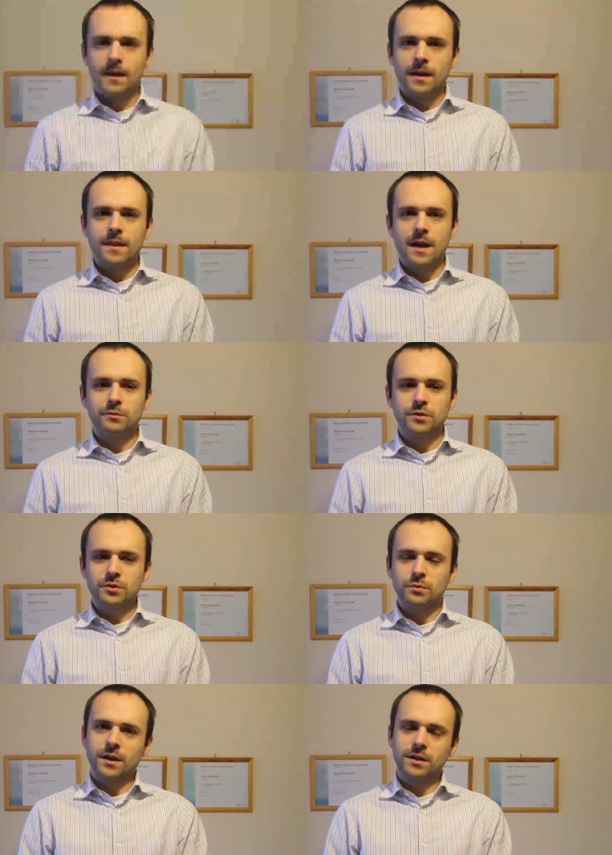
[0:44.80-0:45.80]
Now
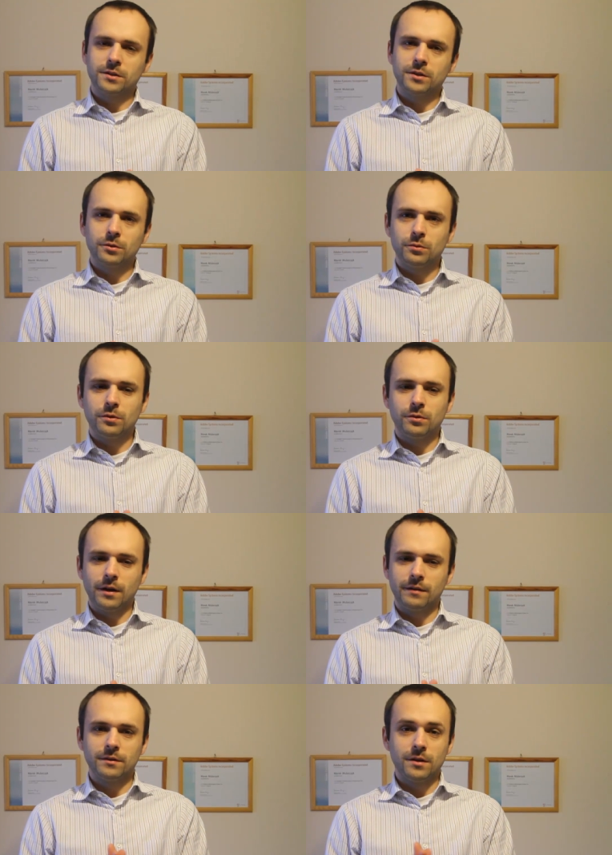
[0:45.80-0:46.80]
this week we'll
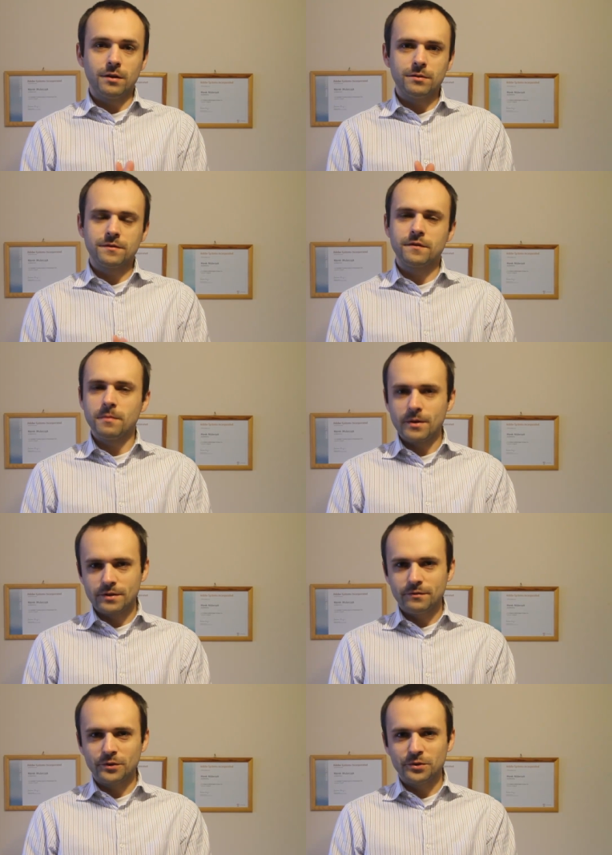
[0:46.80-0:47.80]
have a loads of
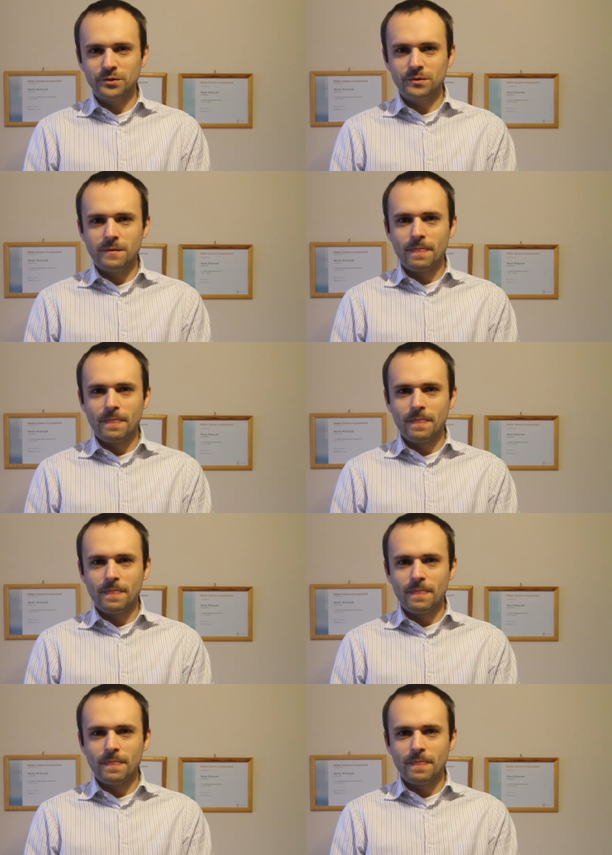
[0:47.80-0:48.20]
information for you.